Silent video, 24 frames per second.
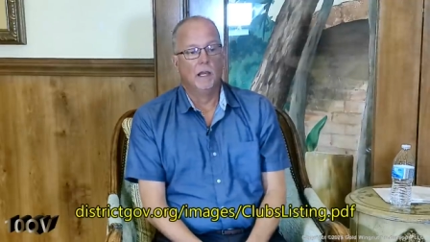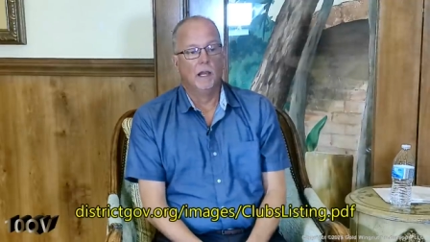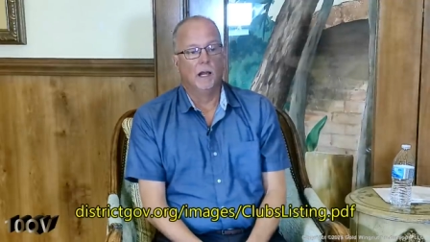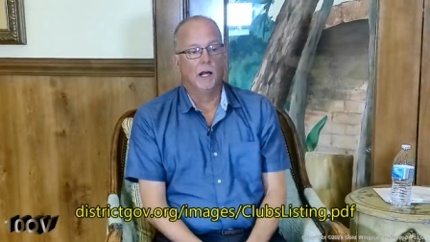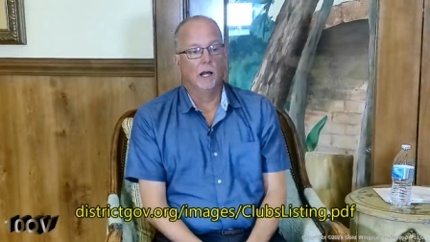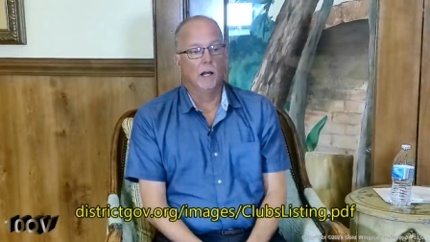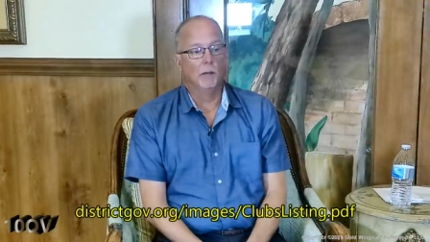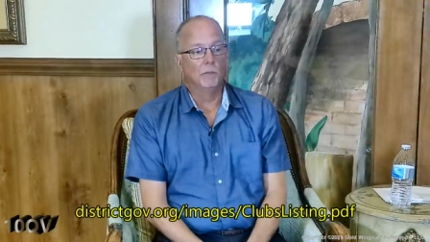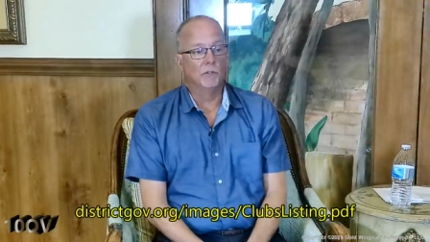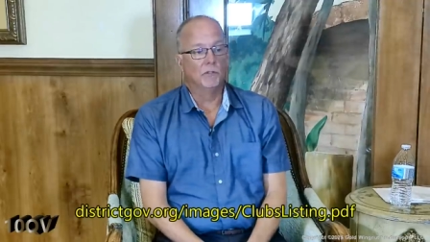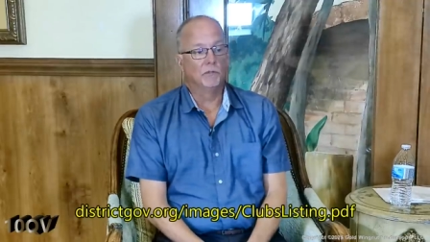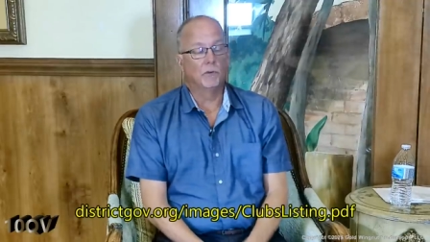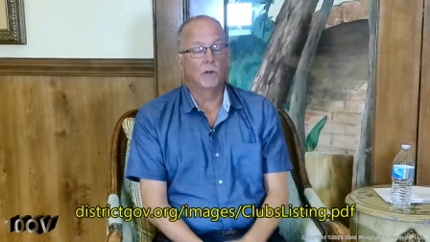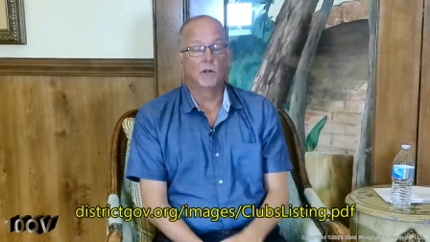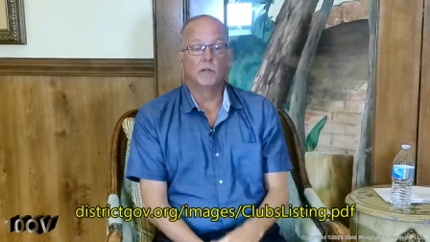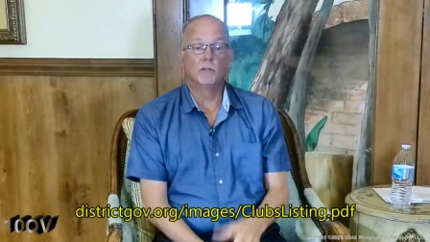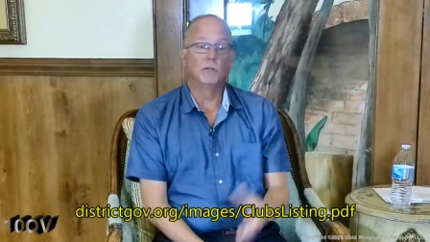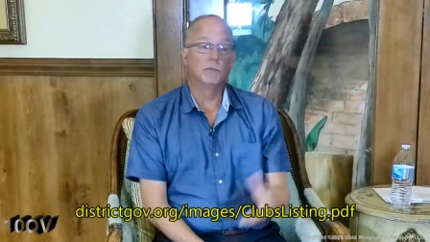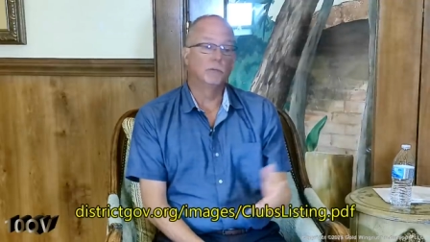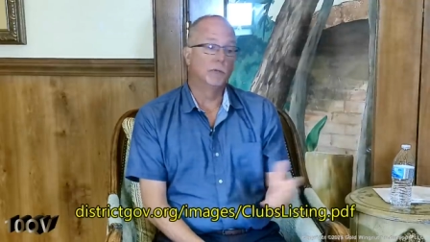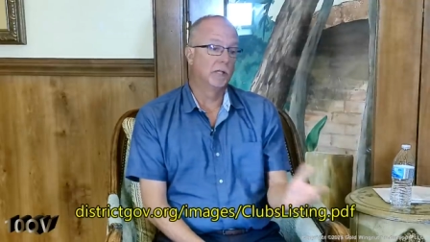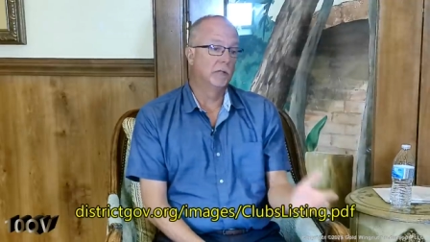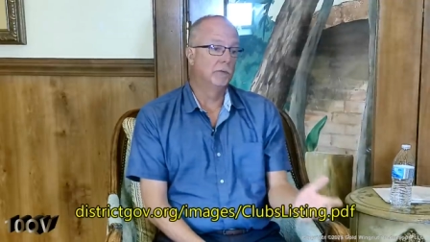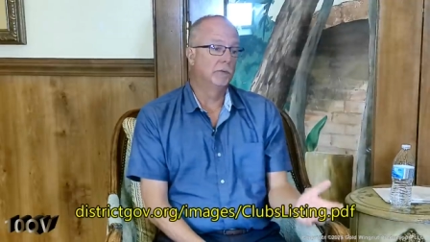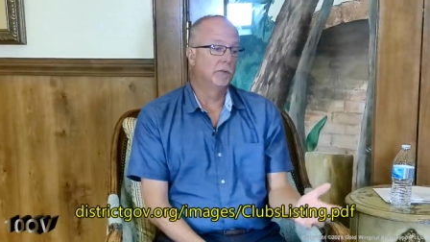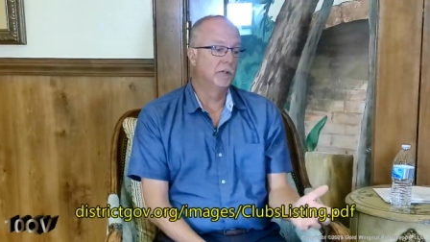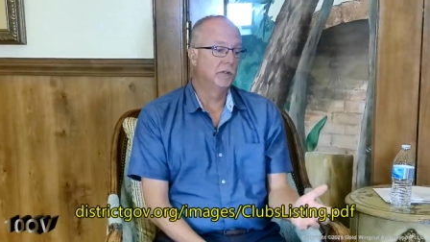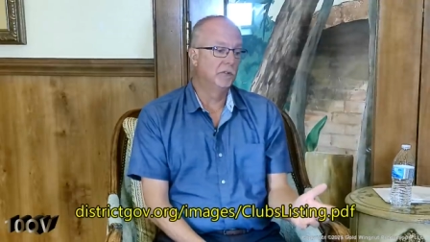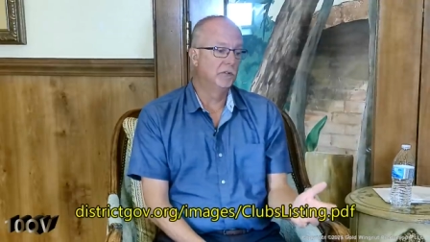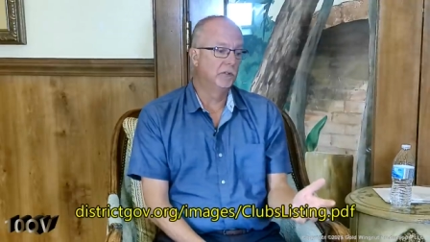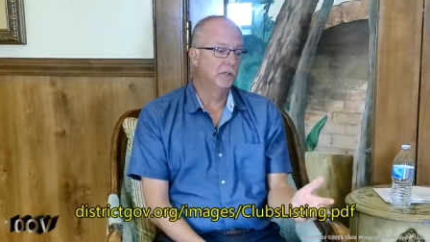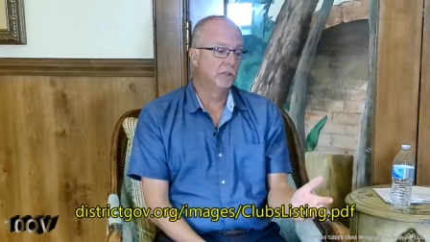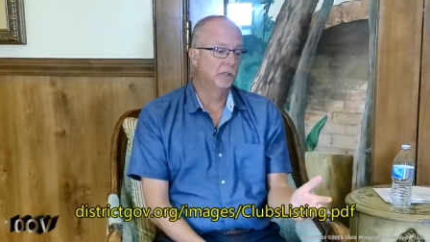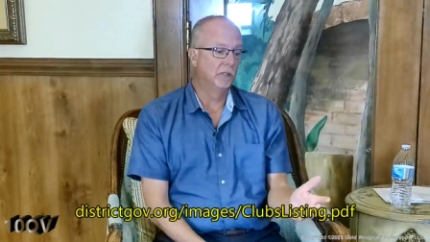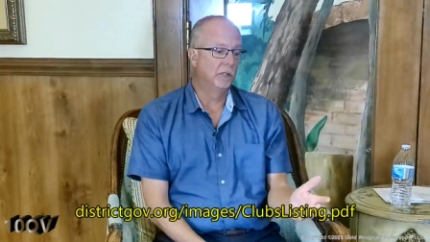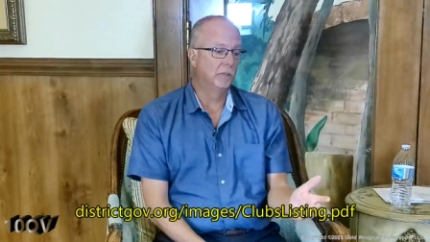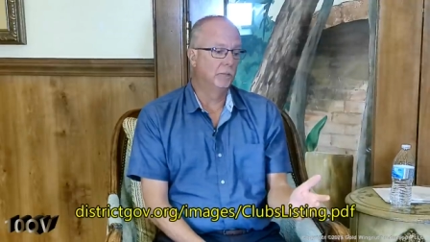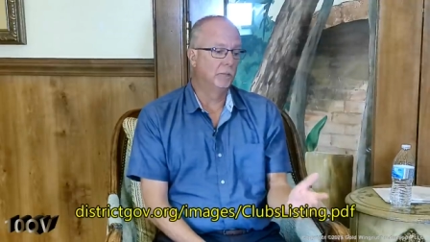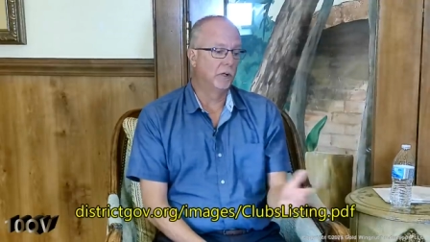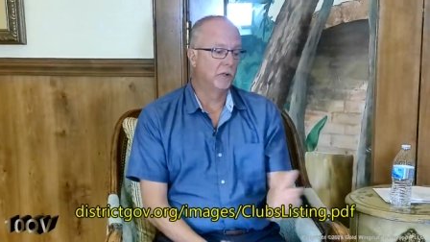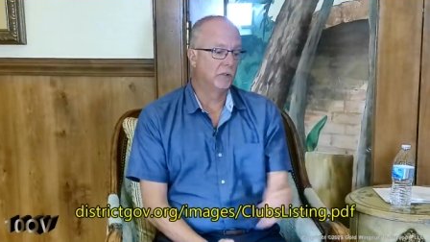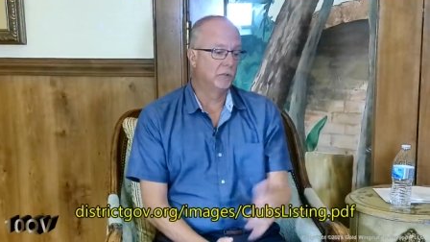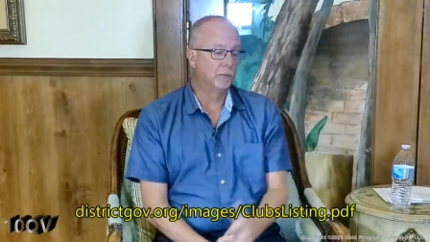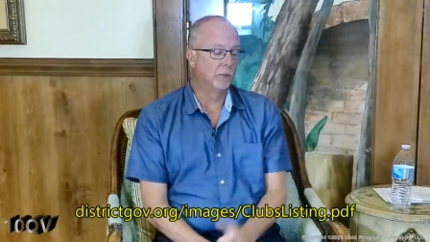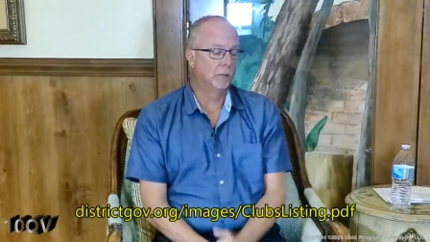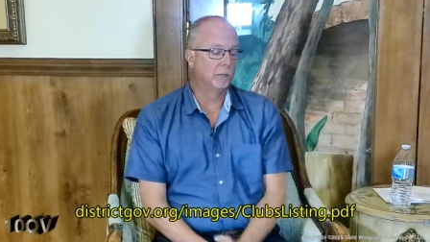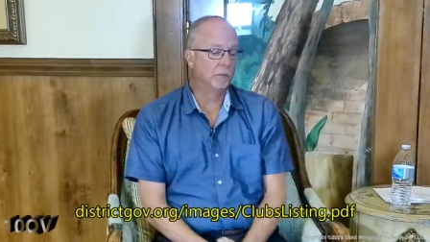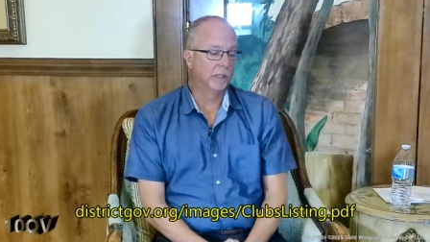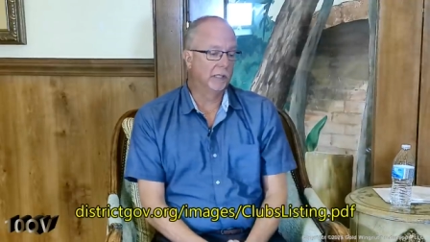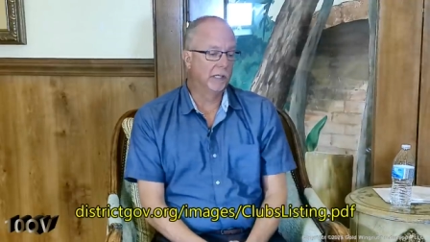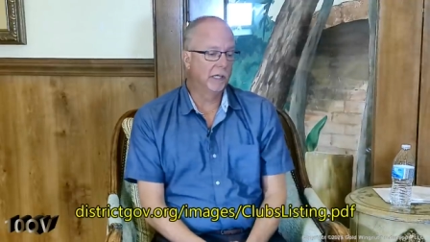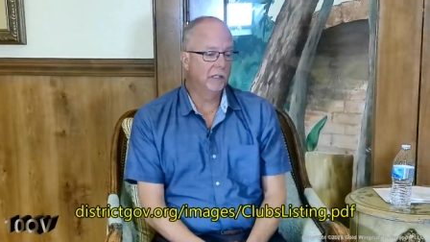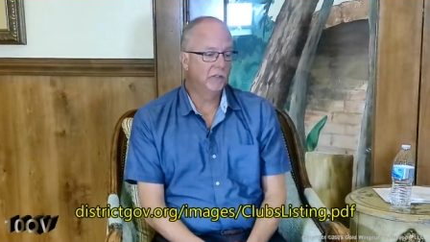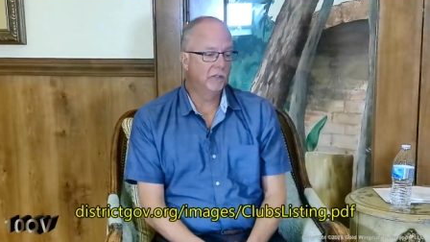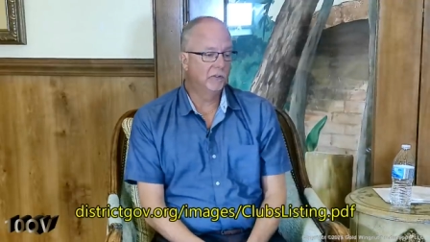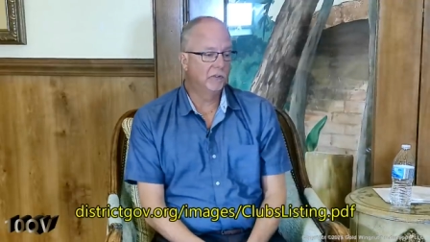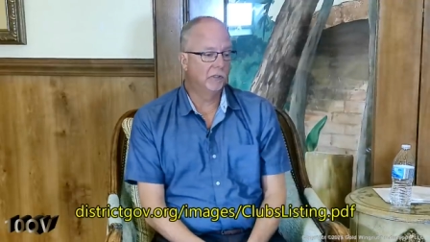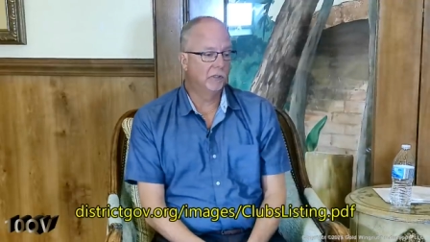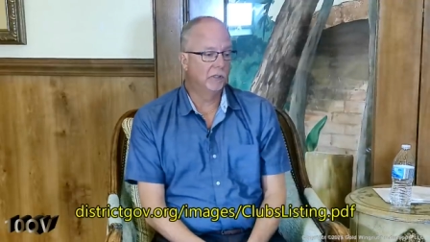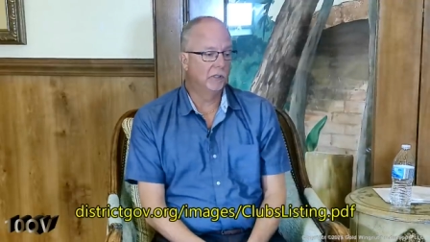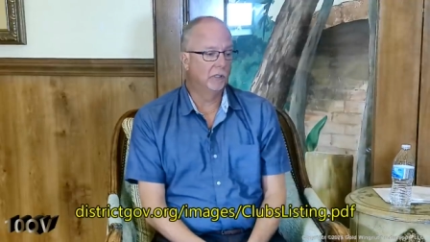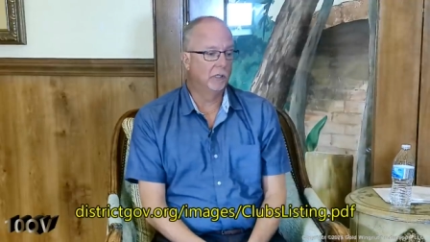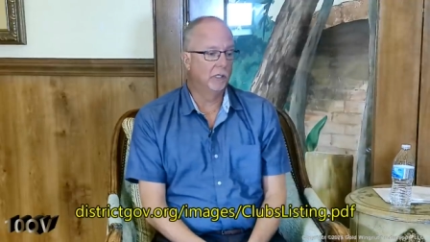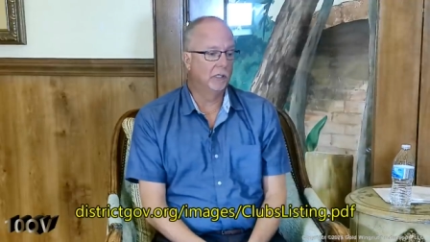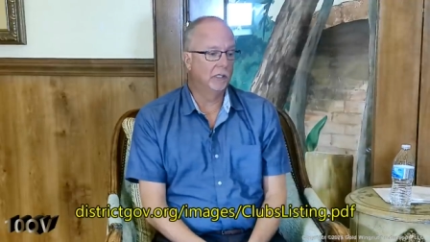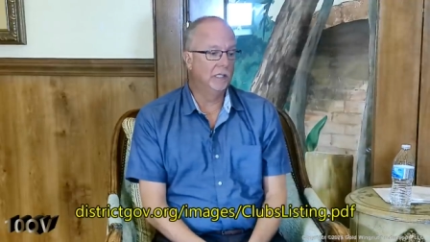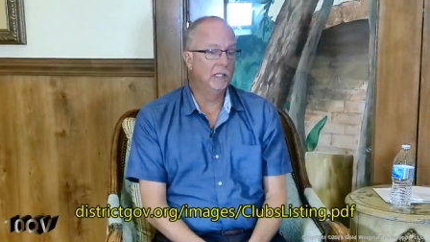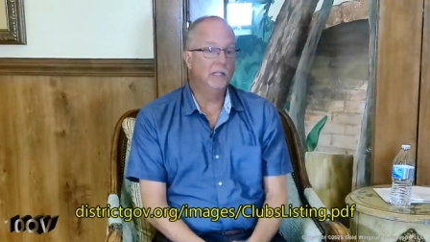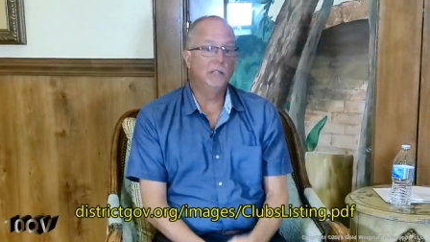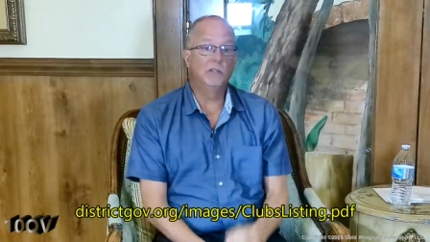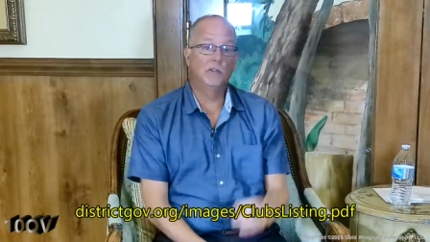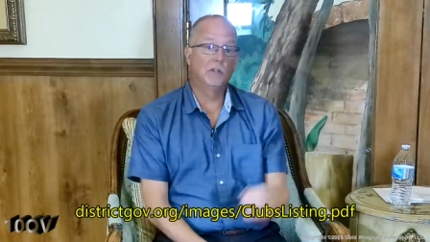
As far as the Recreation and Parks publication, each